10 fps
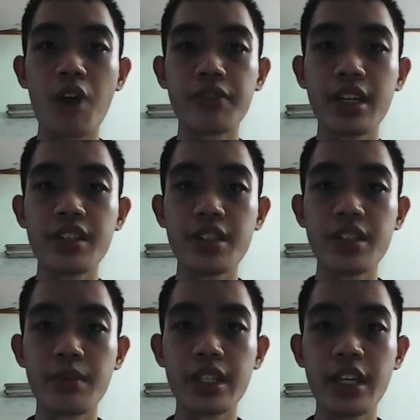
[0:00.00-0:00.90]
the
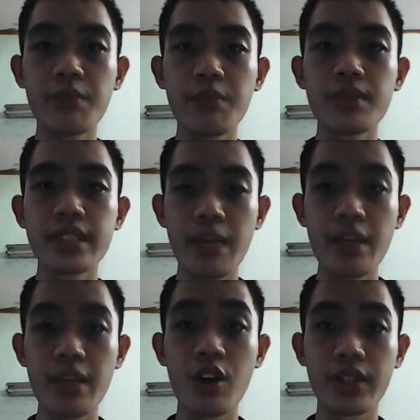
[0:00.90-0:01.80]
germanium
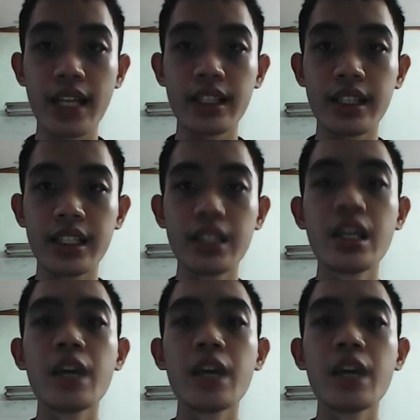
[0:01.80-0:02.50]
semiconductor